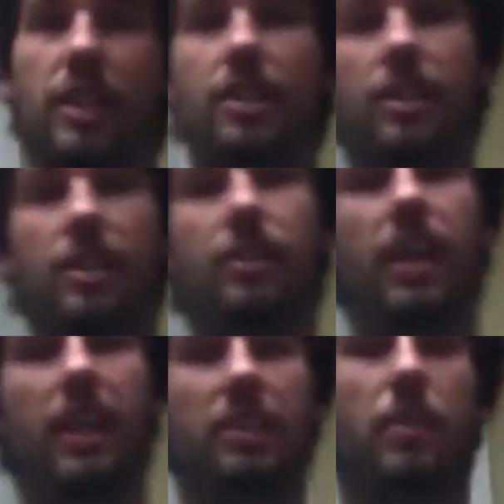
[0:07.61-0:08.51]
do
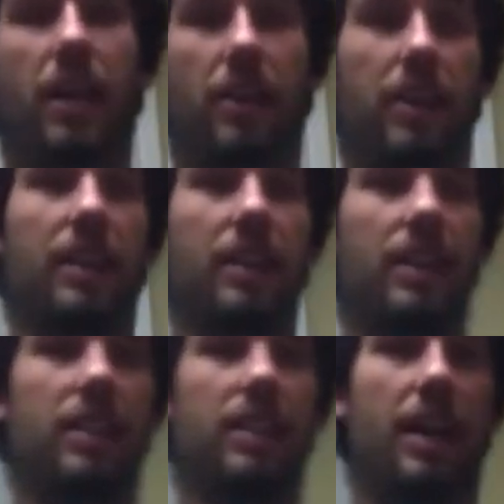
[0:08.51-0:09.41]
as a parent
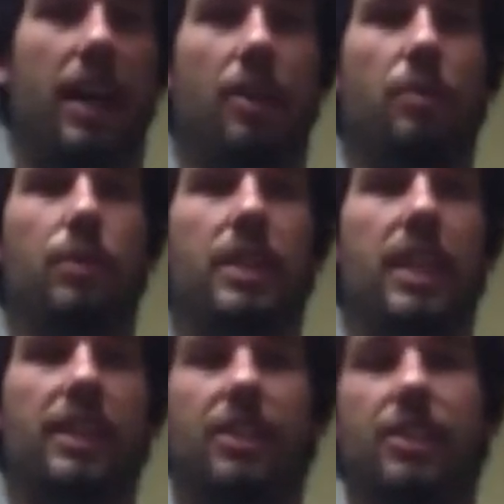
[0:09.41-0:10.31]
to help
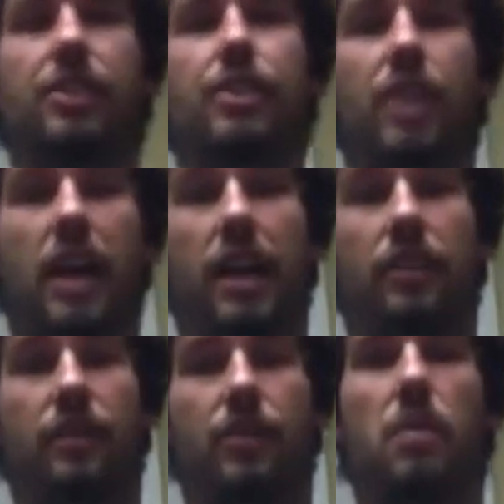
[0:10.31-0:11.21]
protect your
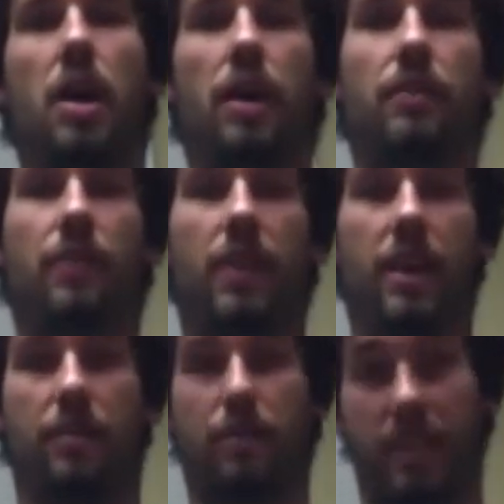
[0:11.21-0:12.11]
child from
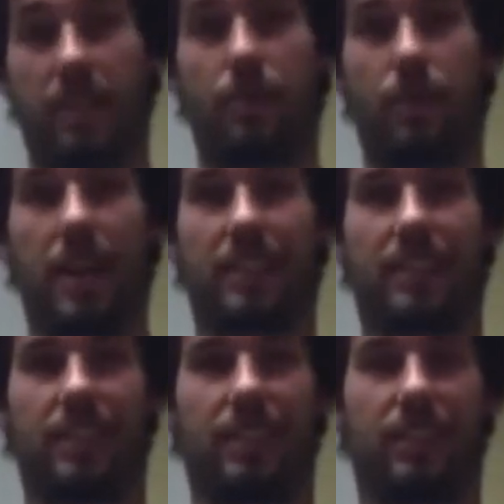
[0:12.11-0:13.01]
unfair media
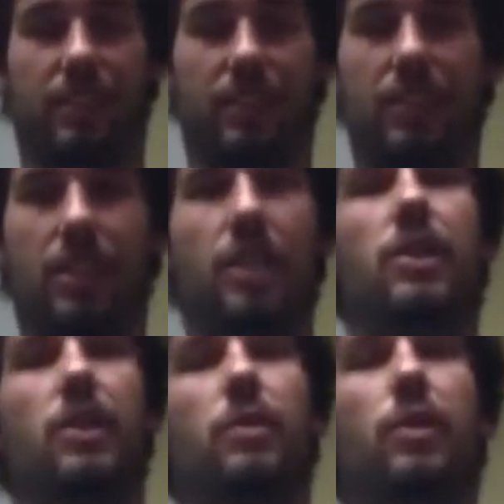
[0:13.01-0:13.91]
practices.
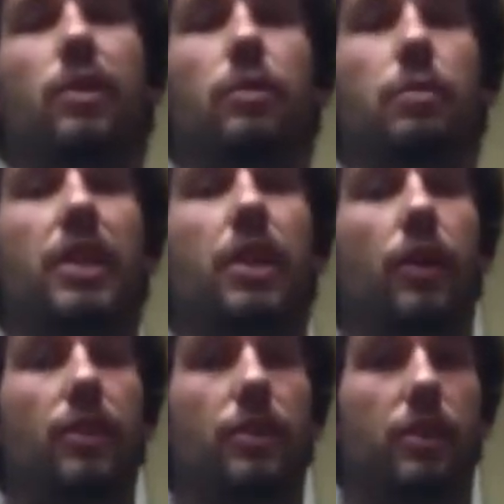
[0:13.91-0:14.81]
We'll be
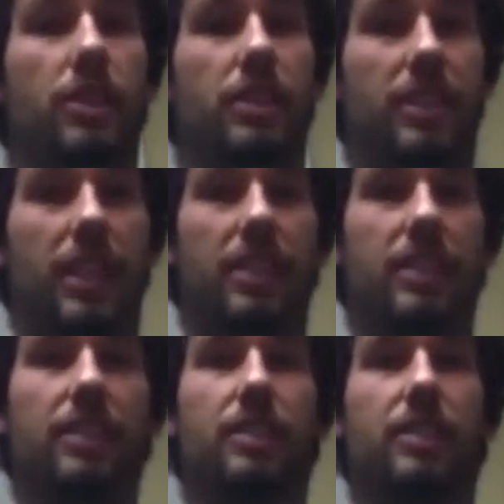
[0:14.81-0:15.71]
going through the
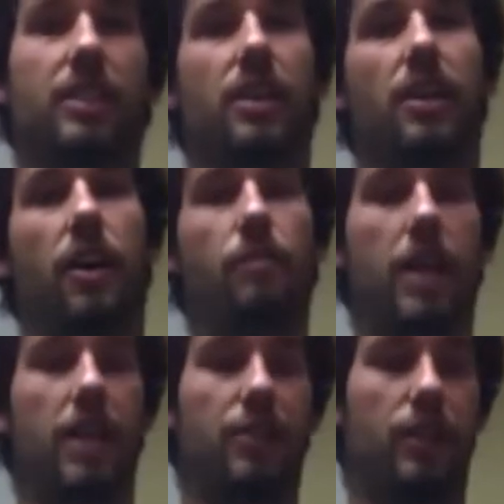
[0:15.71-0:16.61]
stages of
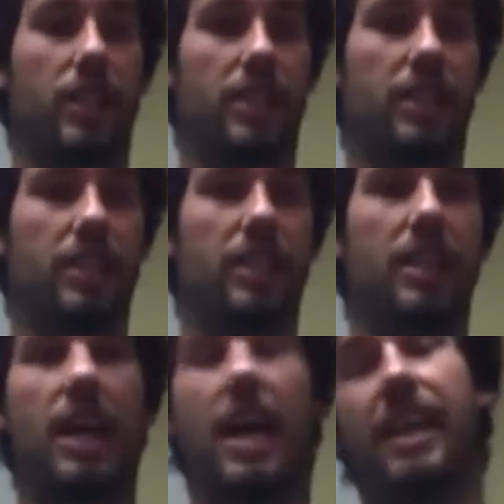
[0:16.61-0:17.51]
maturation,
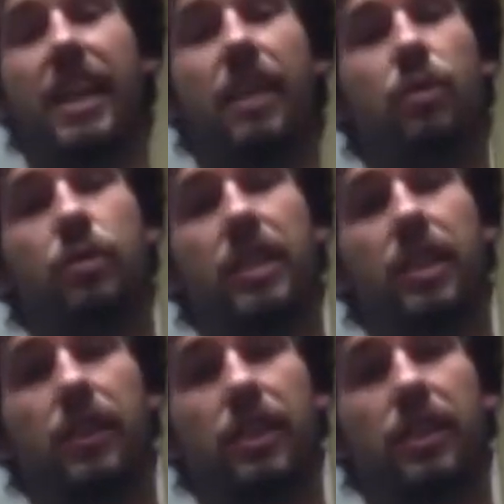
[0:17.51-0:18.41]
and then we'll be
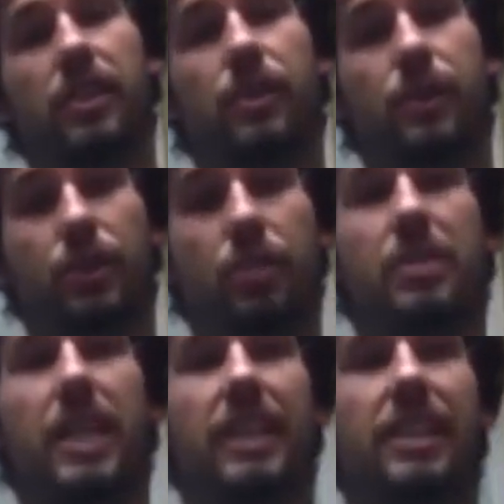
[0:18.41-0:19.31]
going through some
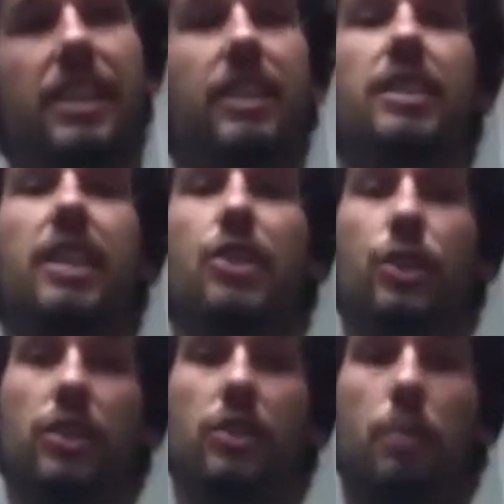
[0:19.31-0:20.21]
techniques that
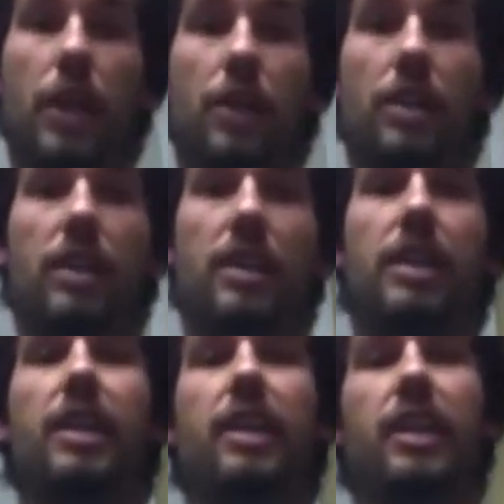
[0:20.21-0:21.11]
you as a parent
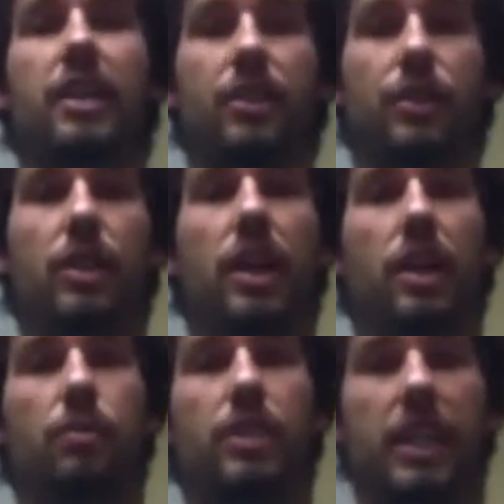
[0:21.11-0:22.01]
can do to
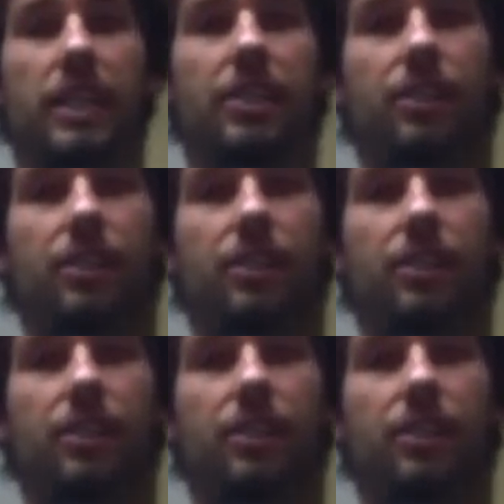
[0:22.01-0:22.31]
help protect your